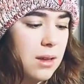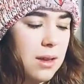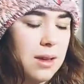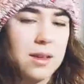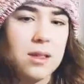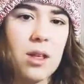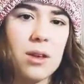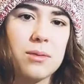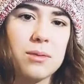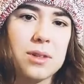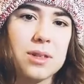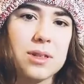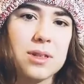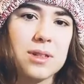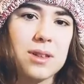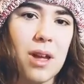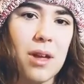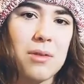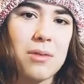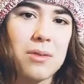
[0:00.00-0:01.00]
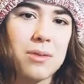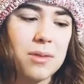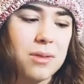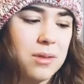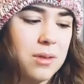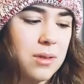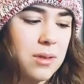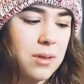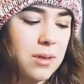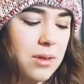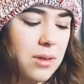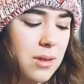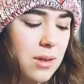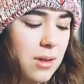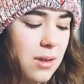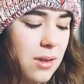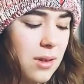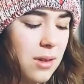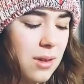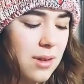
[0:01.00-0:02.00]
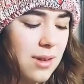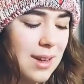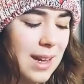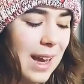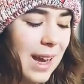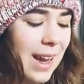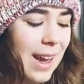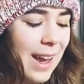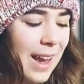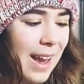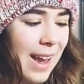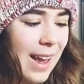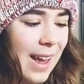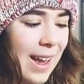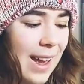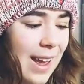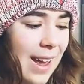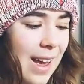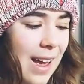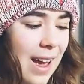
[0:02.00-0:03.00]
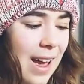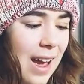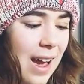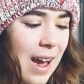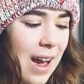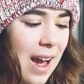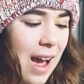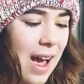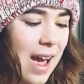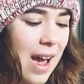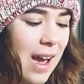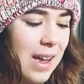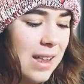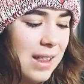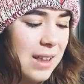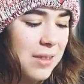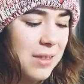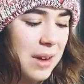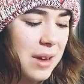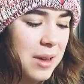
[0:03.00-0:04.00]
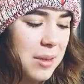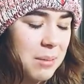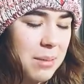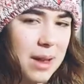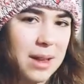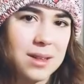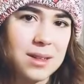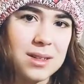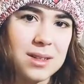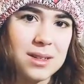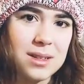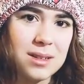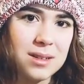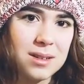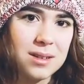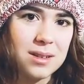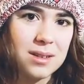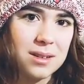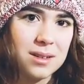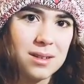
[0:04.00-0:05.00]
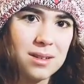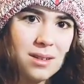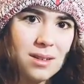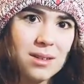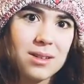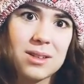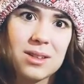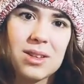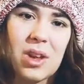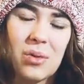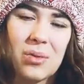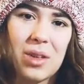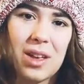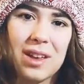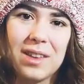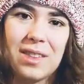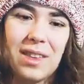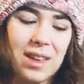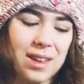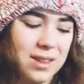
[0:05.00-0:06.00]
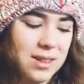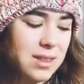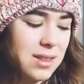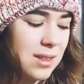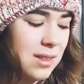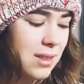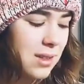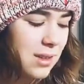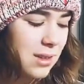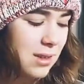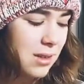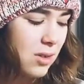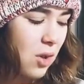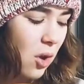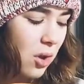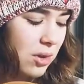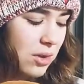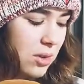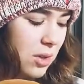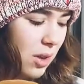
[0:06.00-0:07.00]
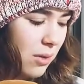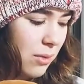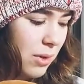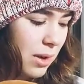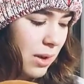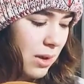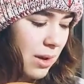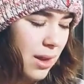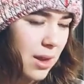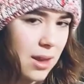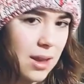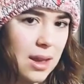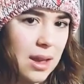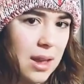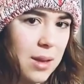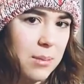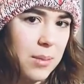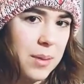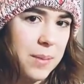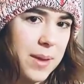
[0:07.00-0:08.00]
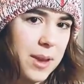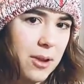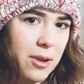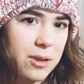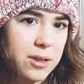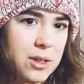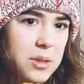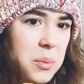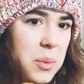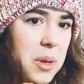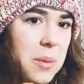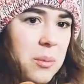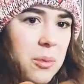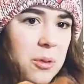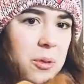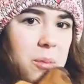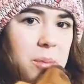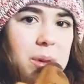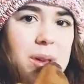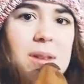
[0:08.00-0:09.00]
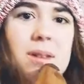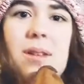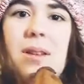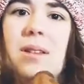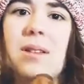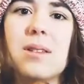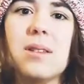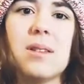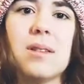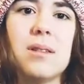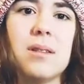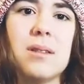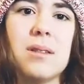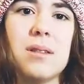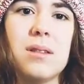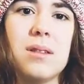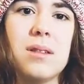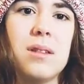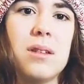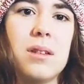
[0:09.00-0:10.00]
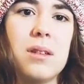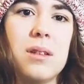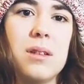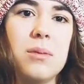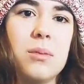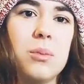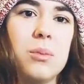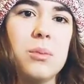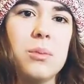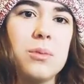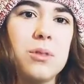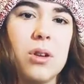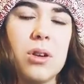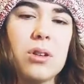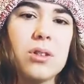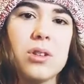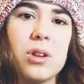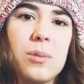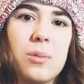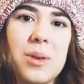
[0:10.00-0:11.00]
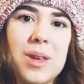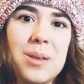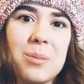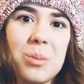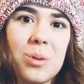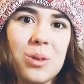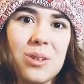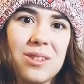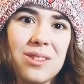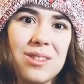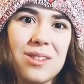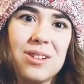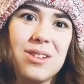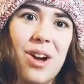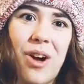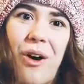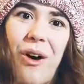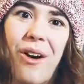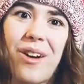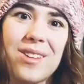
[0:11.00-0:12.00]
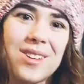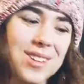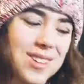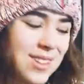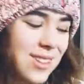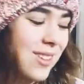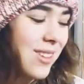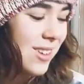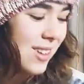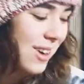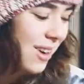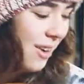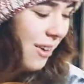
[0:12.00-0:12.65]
He loves this stuff. I highly recommend stuff like this. Dogs love it. It might be gross to people, but it's dogs aren't people. They're dogs, so you